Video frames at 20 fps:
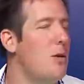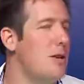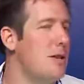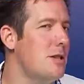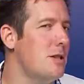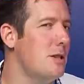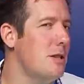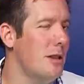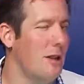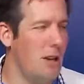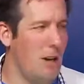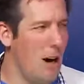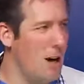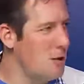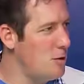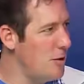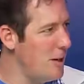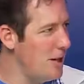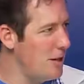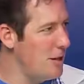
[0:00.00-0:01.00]
this is going to
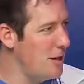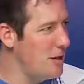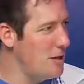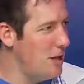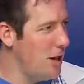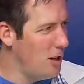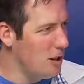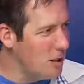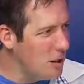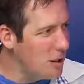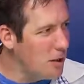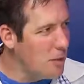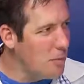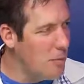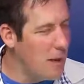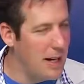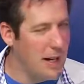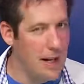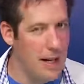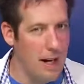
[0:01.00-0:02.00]
contradict us a little
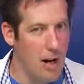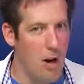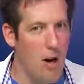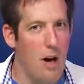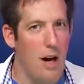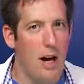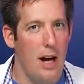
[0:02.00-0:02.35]
bit here,